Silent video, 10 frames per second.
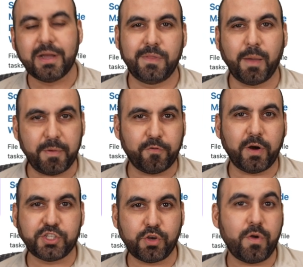Now, before
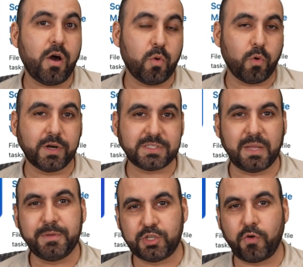I show you how it works,
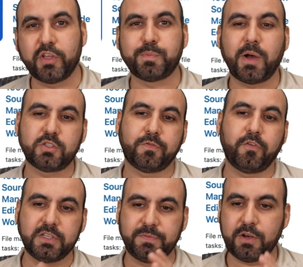let me show you the sponsor for
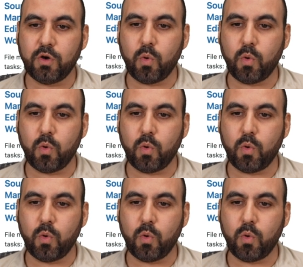this video,